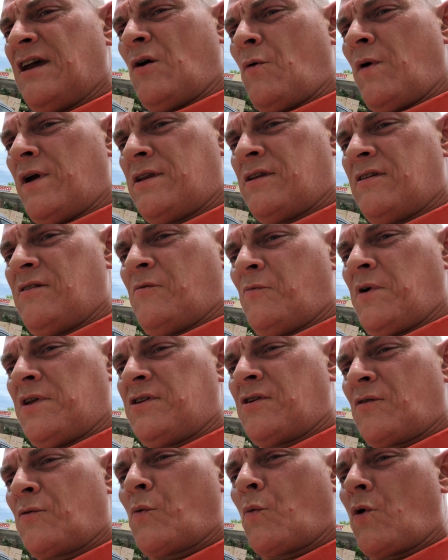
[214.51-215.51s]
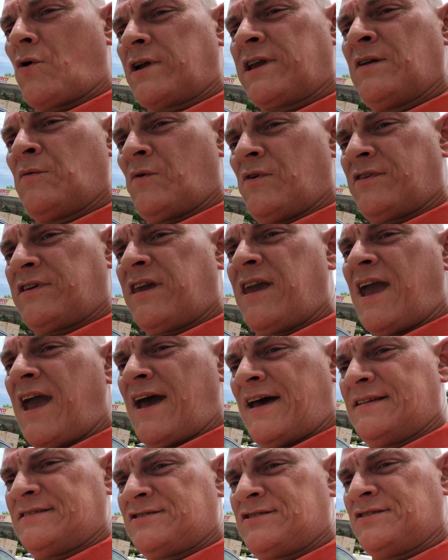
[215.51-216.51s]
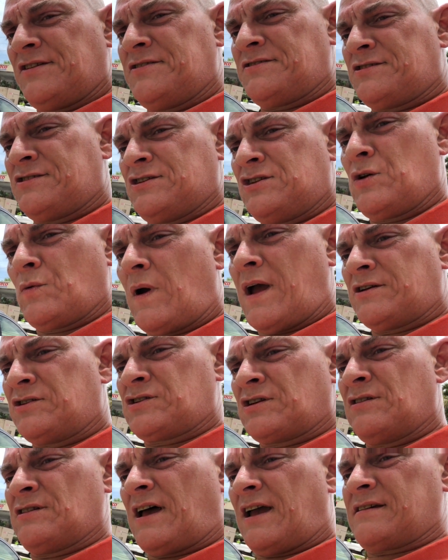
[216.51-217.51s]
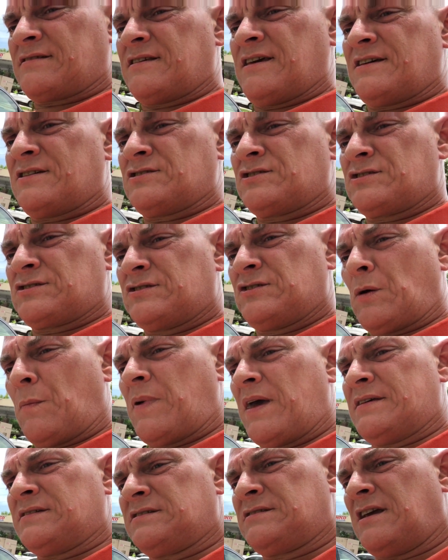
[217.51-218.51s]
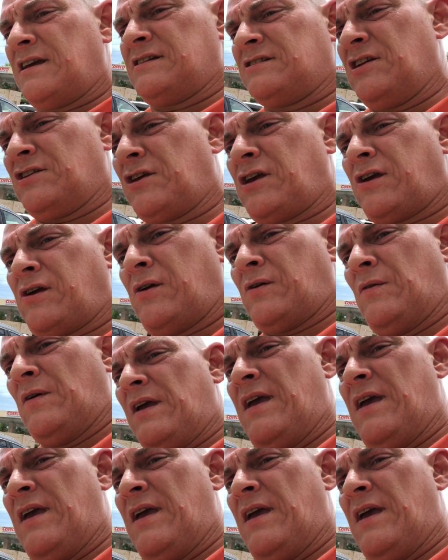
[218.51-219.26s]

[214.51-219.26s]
when you're working with cats in a situation like this, your best thing to do